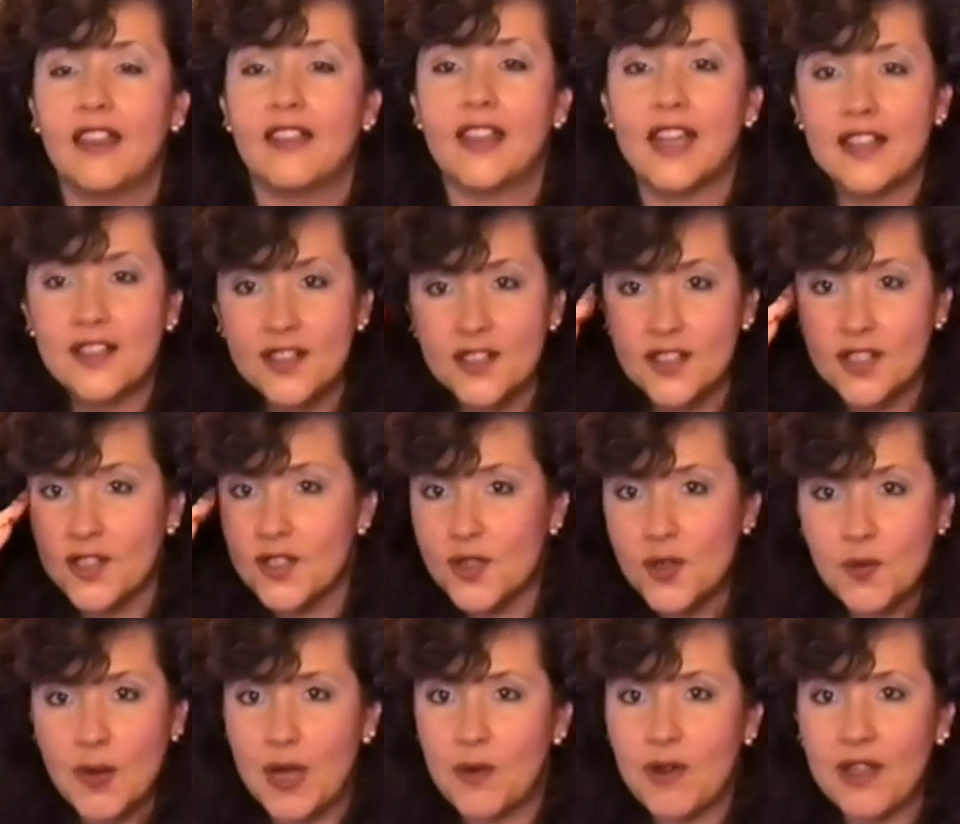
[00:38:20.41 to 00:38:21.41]
That's just
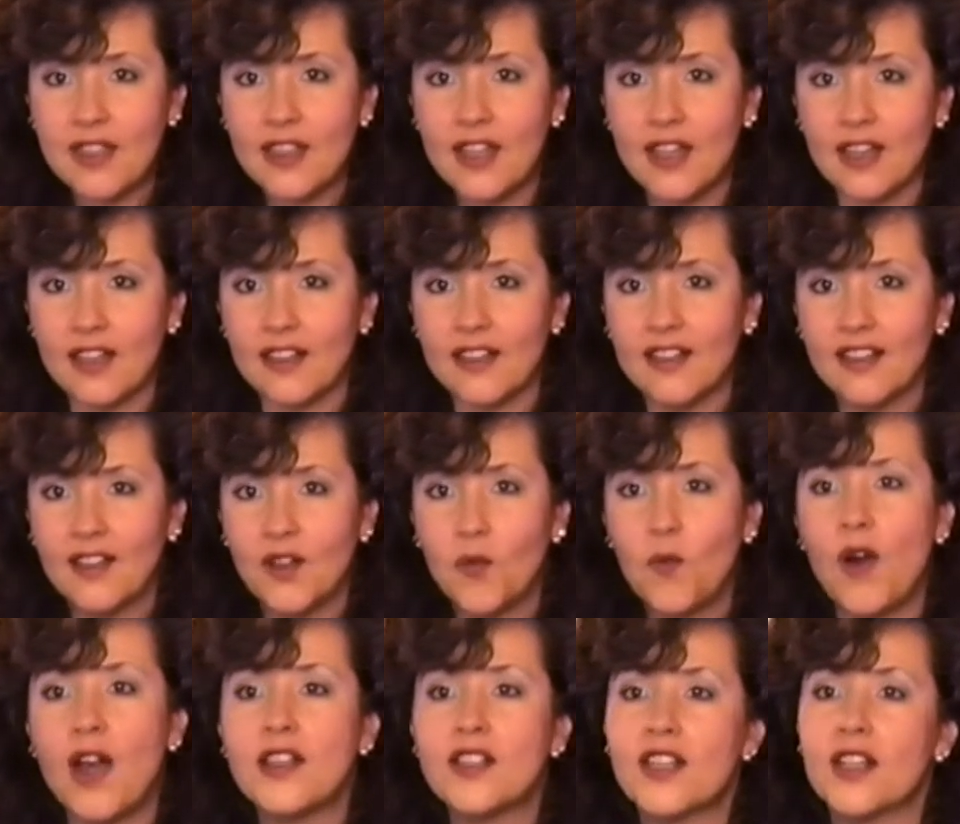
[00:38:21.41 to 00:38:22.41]
the way we think.
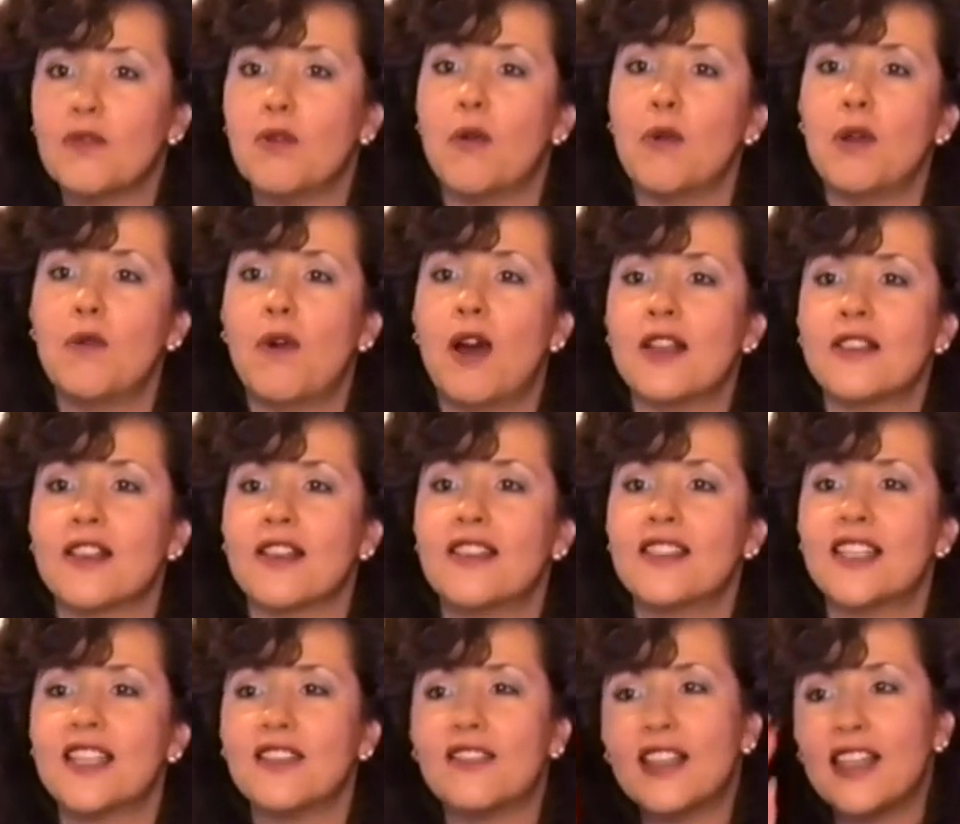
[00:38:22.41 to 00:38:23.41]
Watching what we watch on
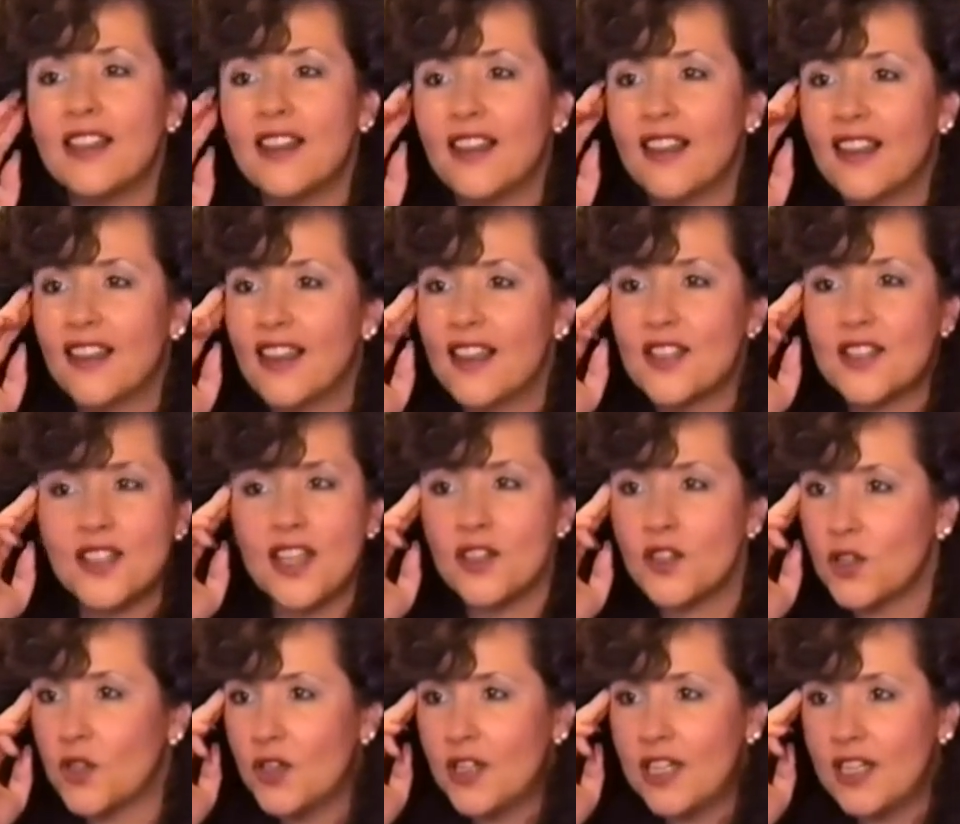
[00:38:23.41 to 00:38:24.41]
TV is
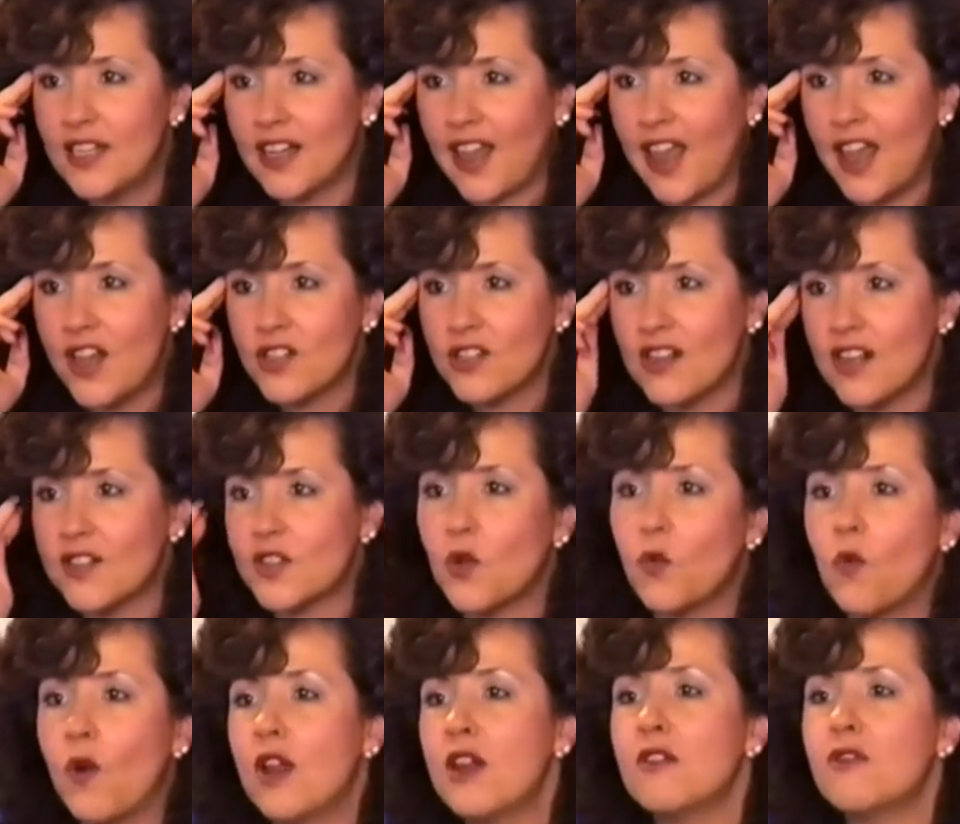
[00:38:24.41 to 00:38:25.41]
such a good indication. It's a
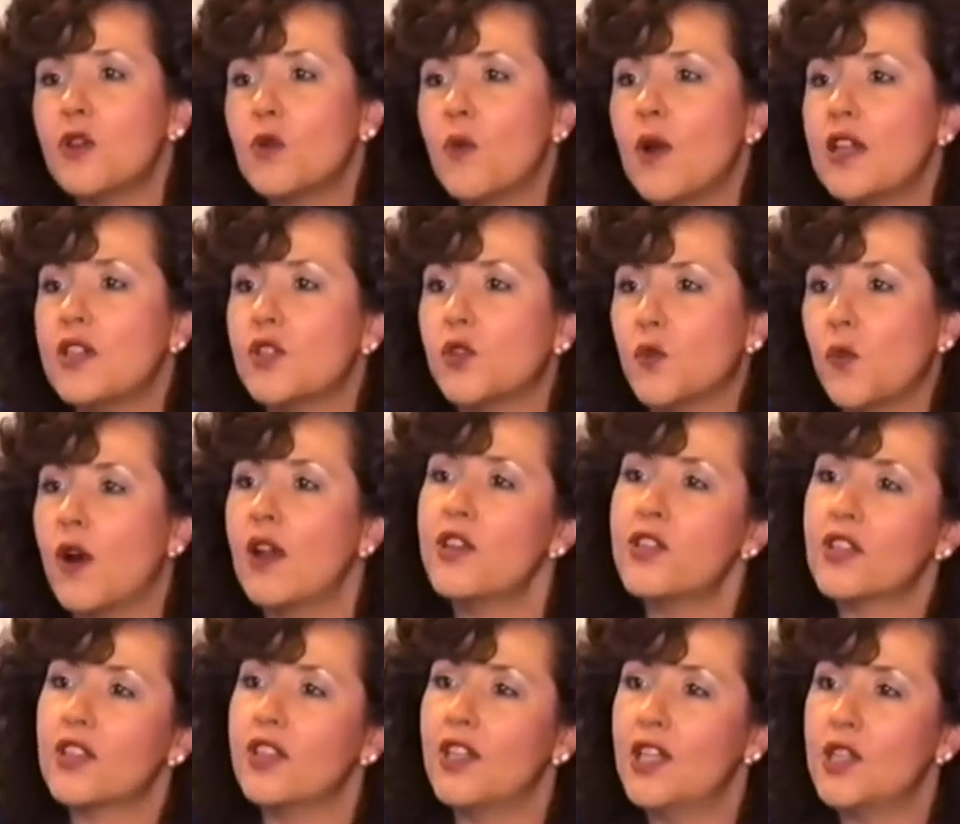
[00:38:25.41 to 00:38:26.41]
wonderful way to
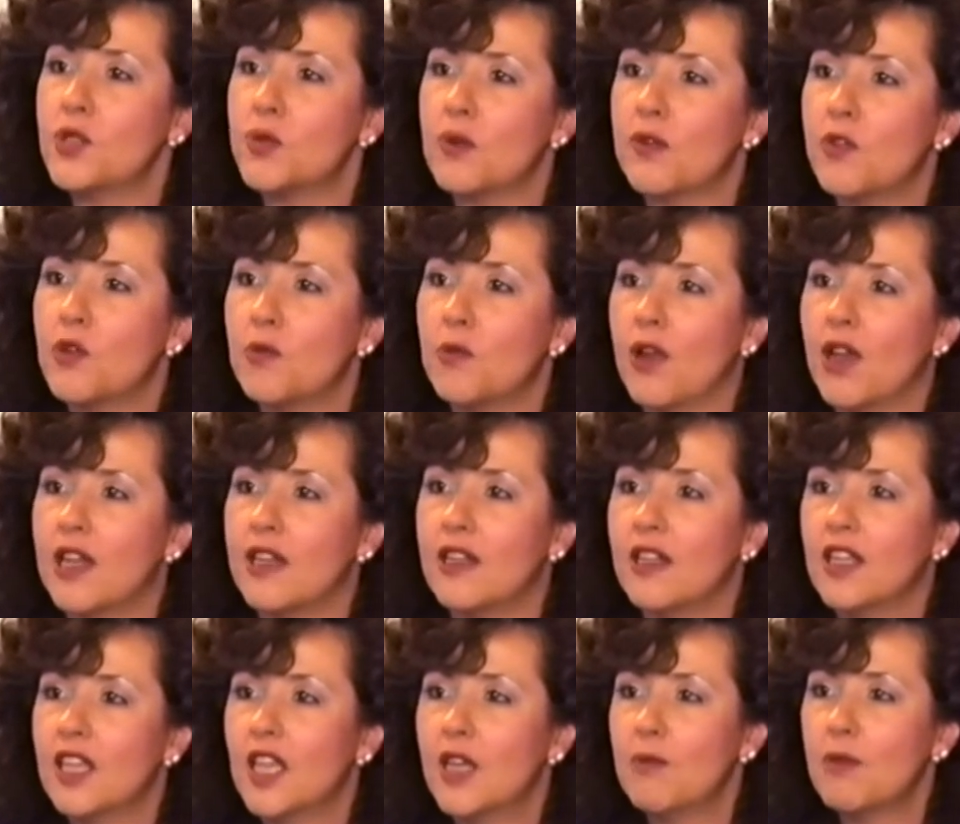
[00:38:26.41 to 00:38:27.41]
watch the nature of your mind
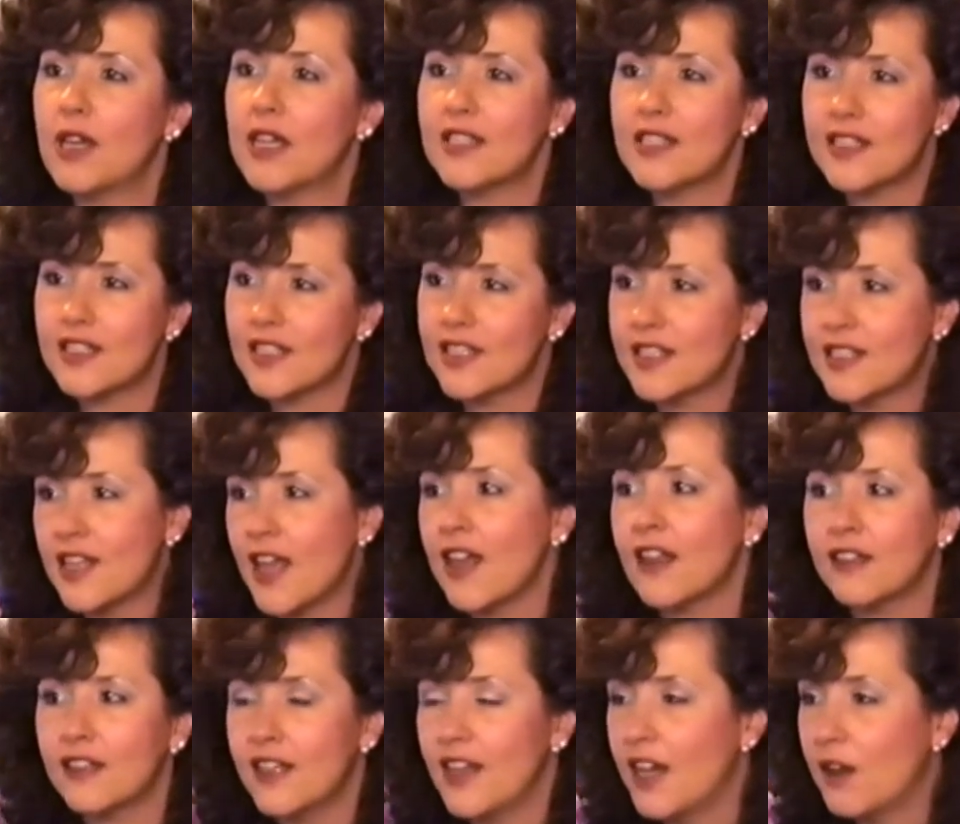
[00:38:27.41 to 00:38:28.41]
because it's
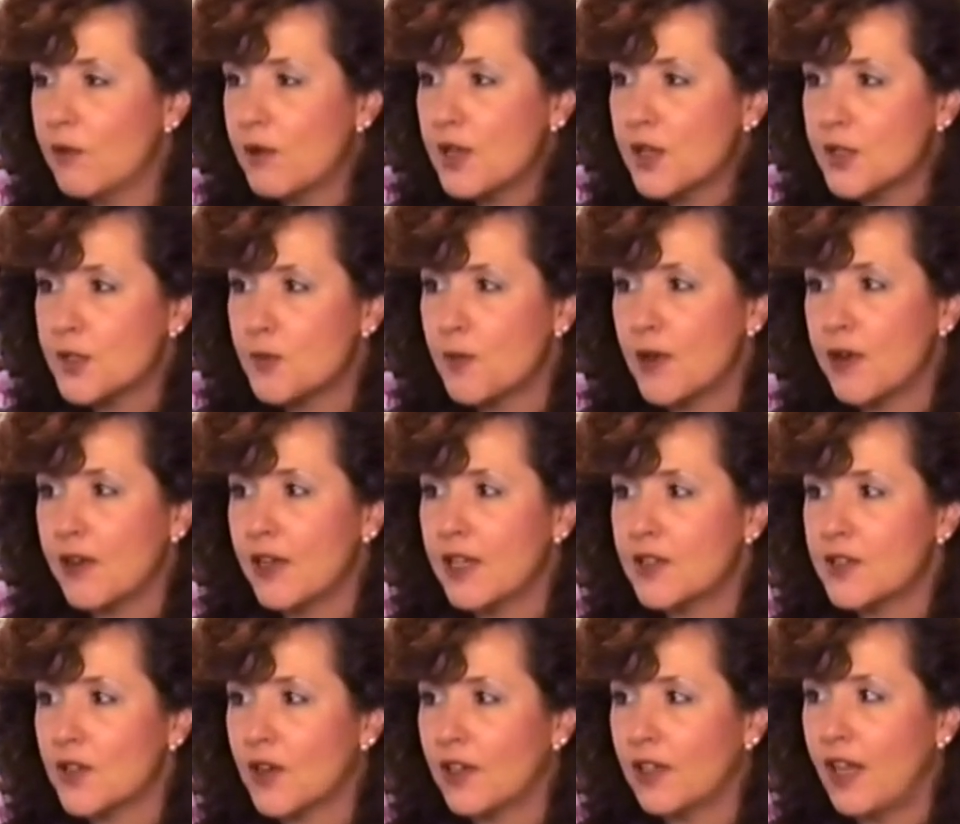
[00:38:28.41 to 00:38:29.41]
exactly how we
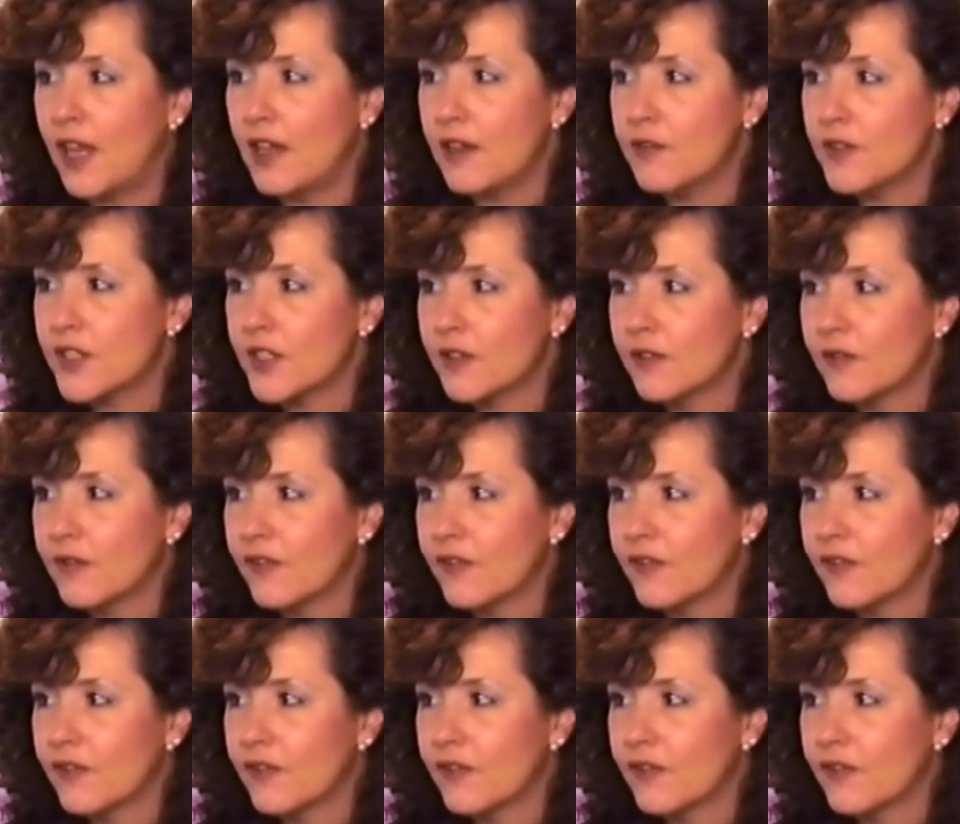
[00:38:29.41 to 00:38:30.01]
experience our lives.